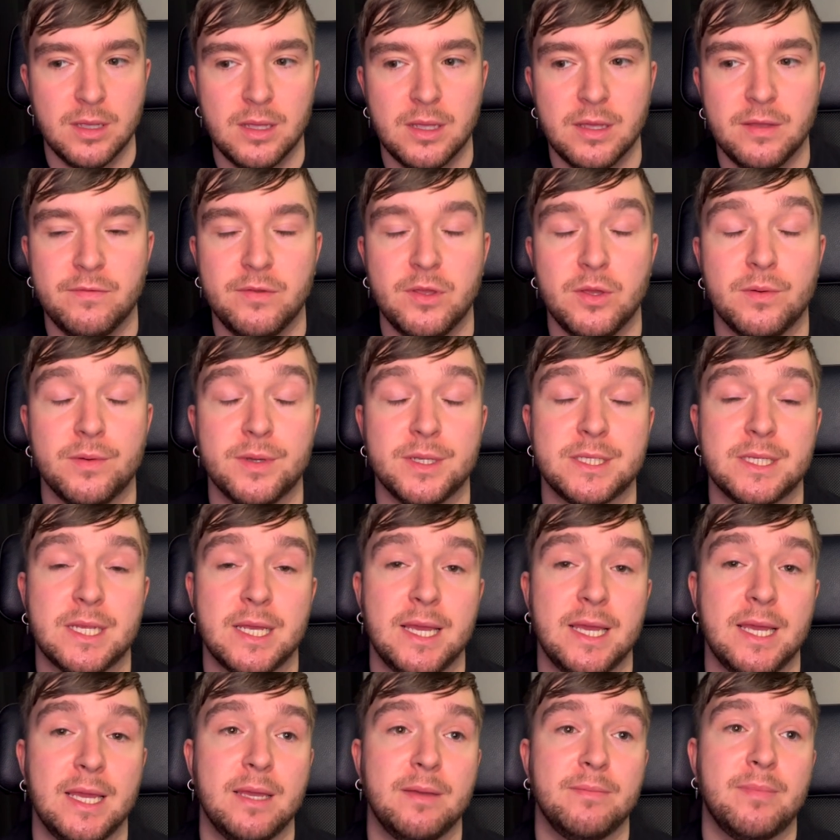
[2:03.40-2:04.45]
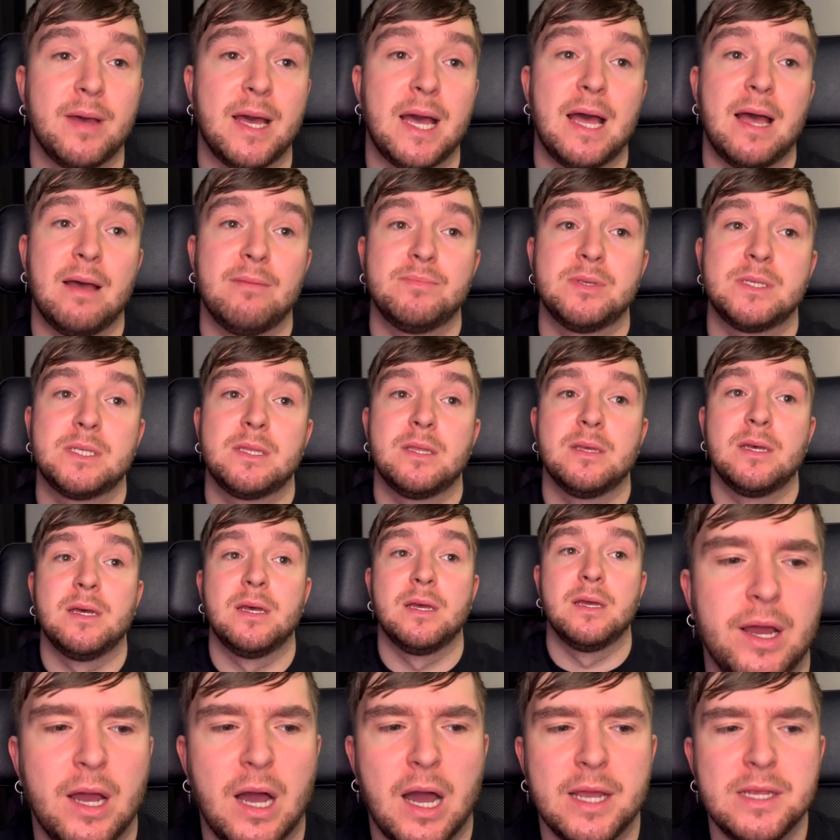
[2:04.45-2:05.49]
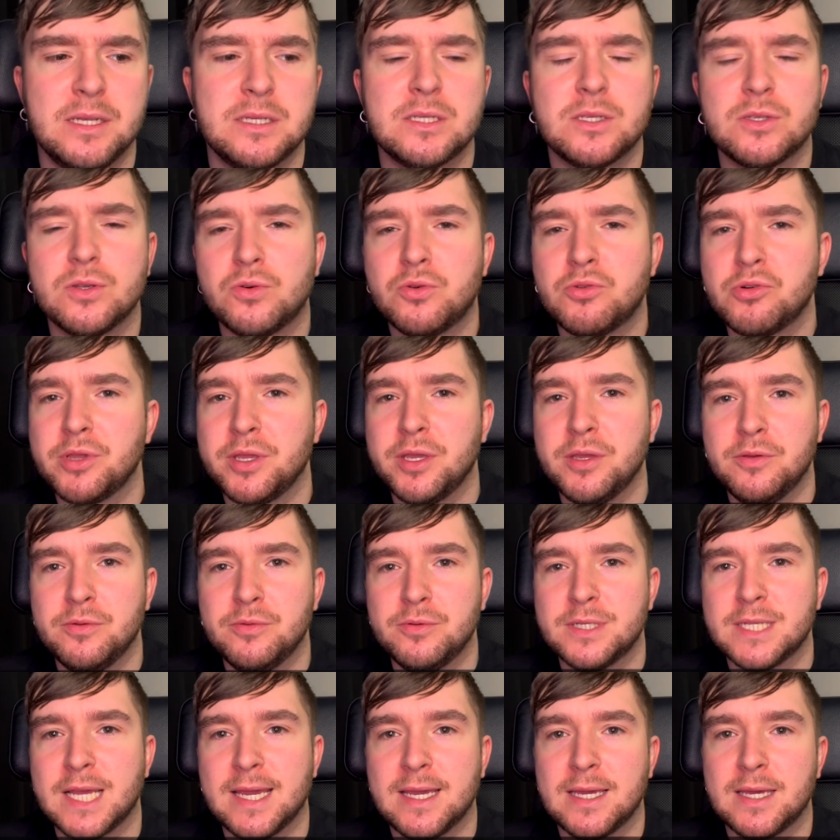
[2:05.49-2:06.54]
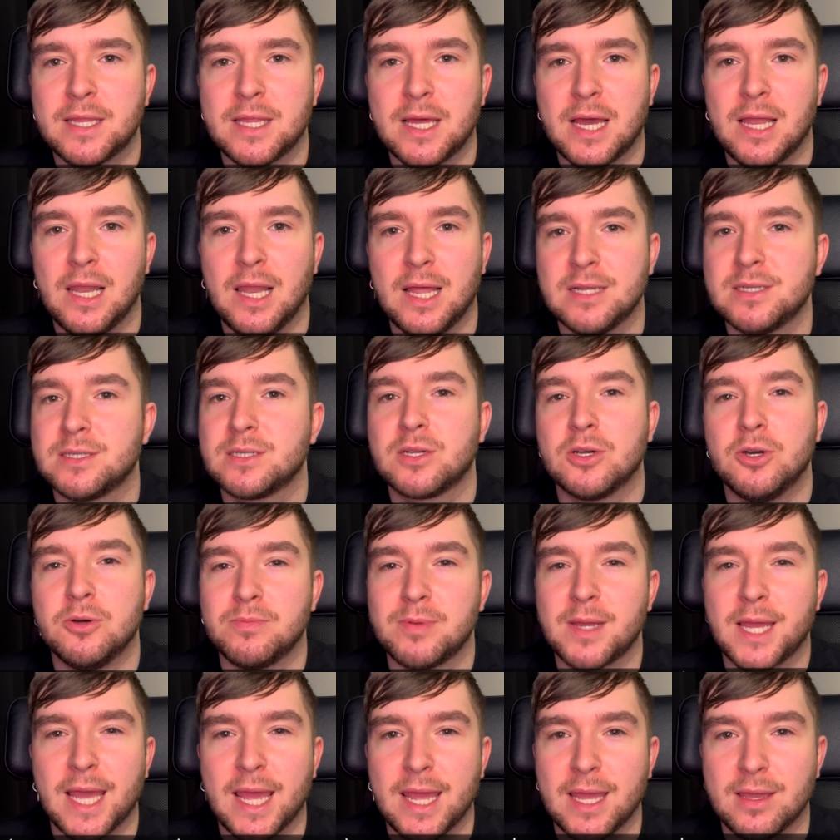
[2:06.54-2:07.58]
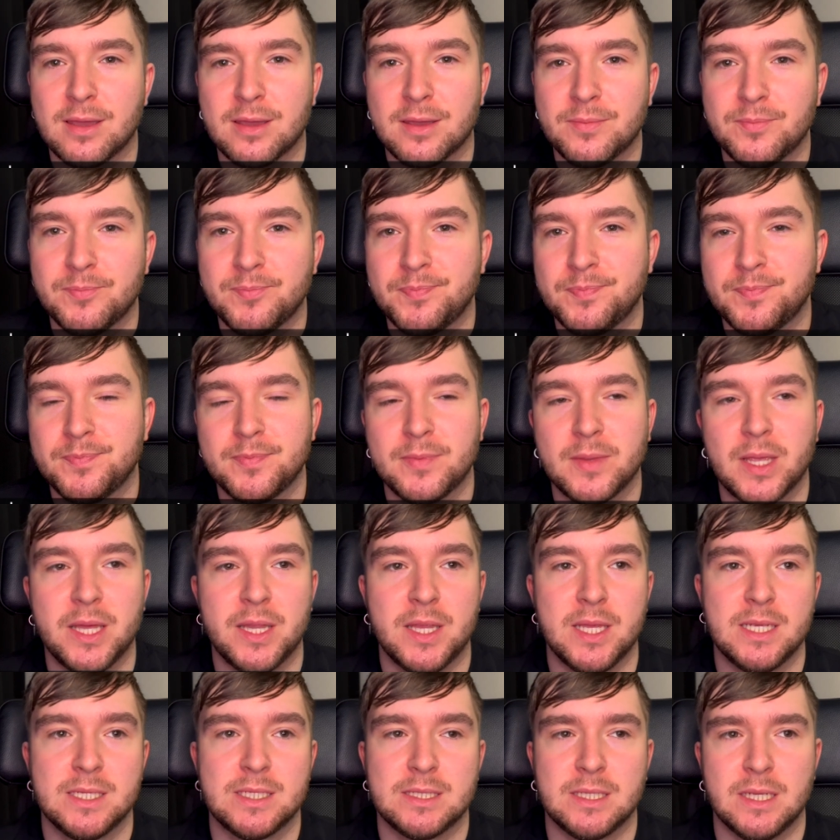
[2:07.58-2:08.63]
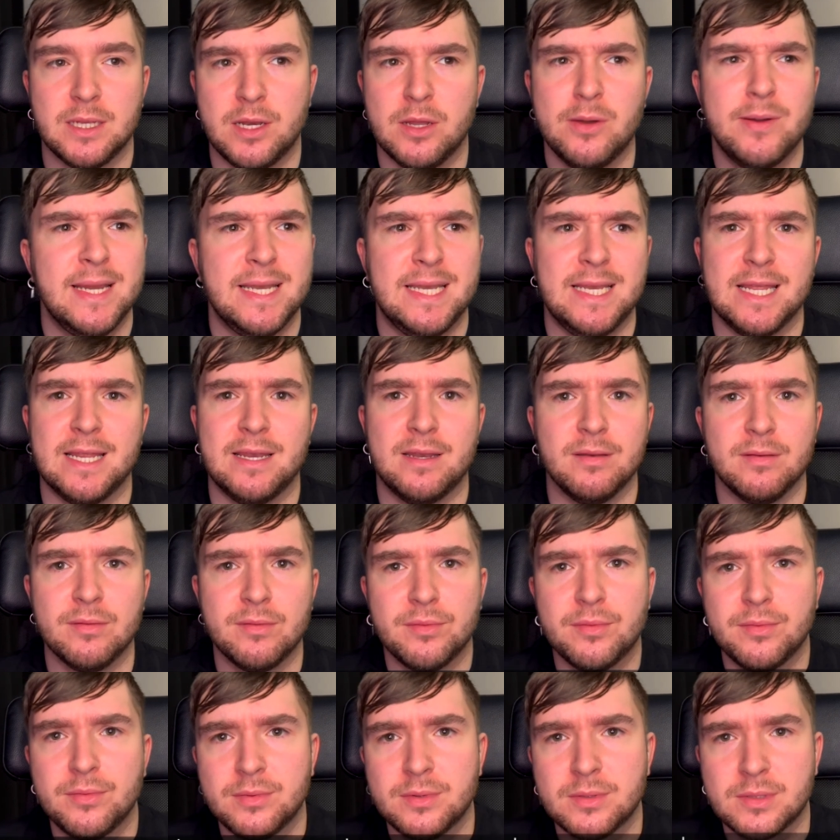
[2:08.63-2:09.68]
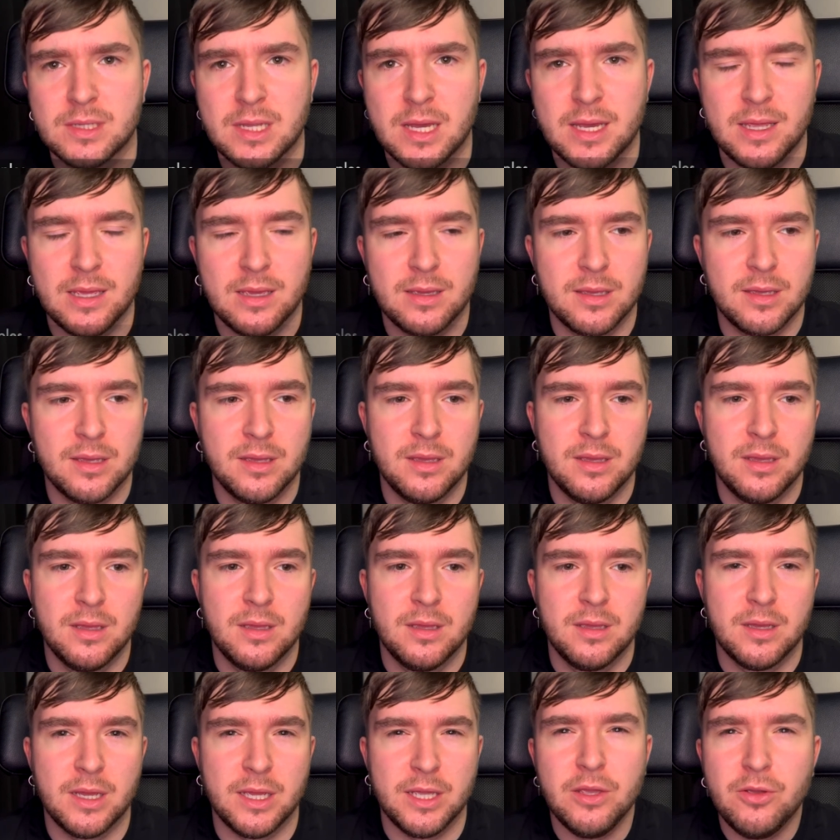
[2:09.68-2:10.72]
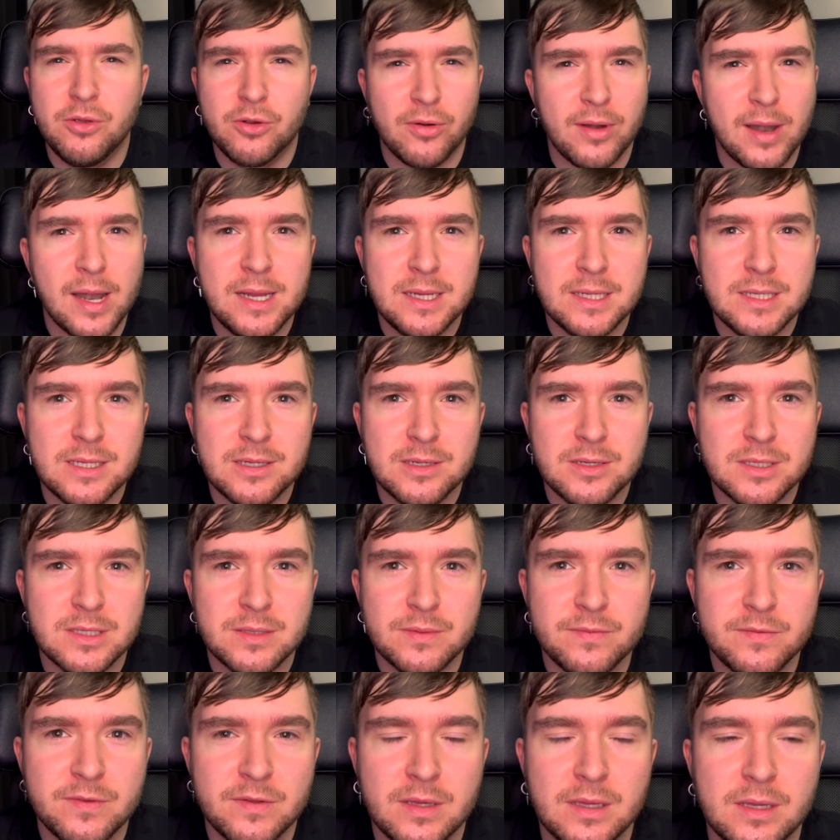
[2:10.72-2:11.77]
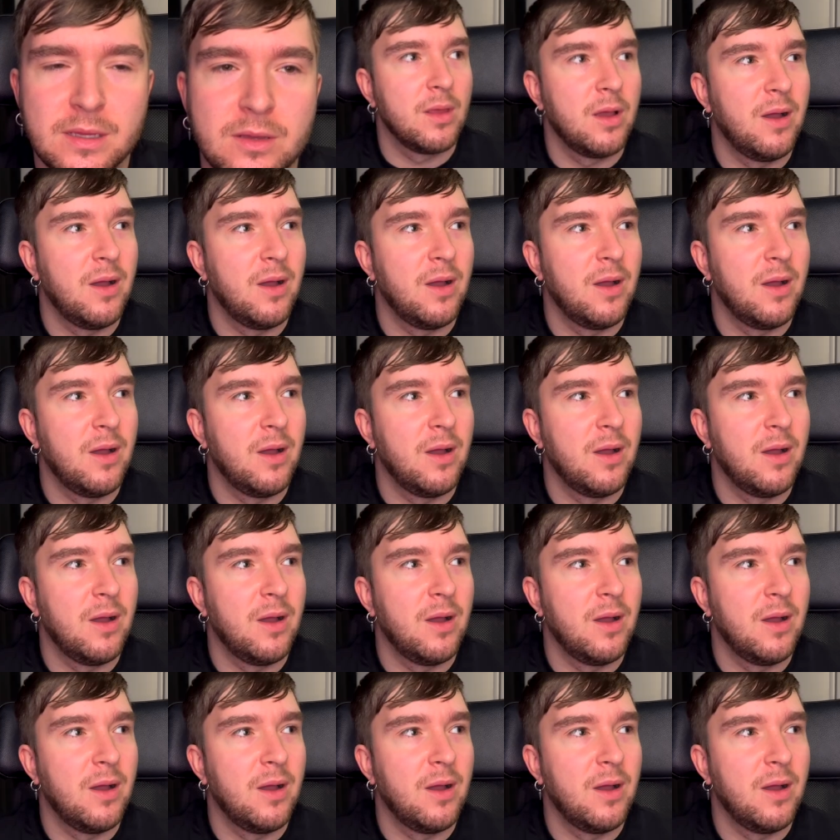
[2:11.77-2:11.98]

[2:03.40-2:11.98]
if you were saying perhaps that I saw you take that last cupcake, and they say, No, I didn't, like, are you crazy or something?